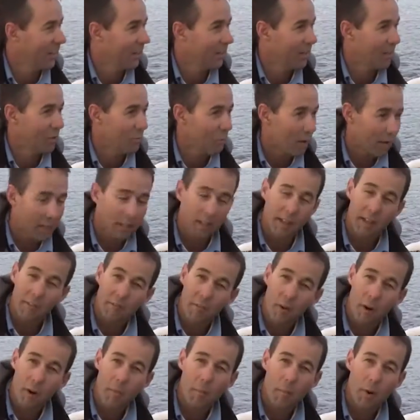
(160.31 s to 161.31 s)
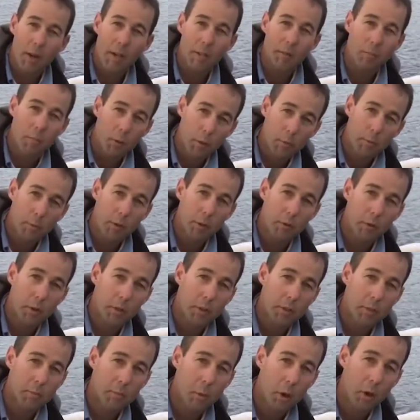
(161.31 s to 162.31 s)
They rattle, they vibrate, you put them in the
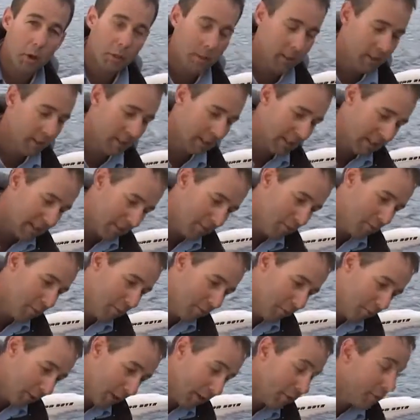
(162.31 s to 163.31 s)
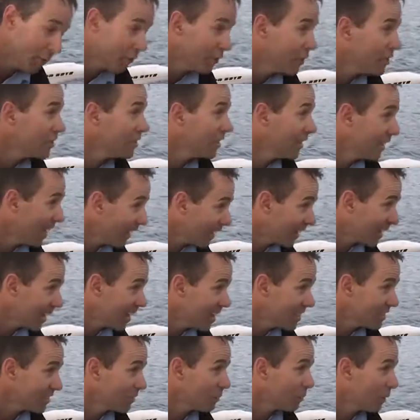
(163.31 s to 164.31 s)
right spot, leave them in front of fish. In that
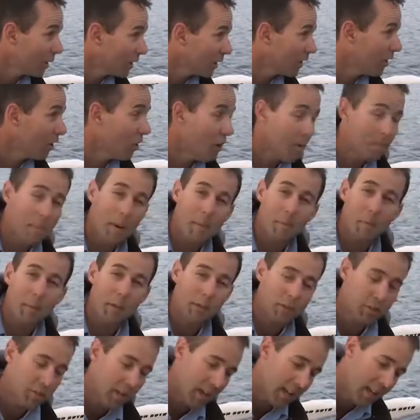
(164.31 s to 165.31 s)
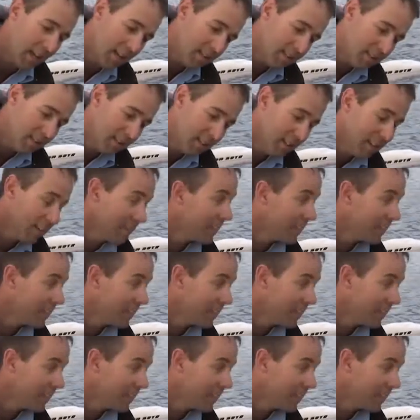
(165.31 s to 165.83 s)
case, one little hop up in the shallows.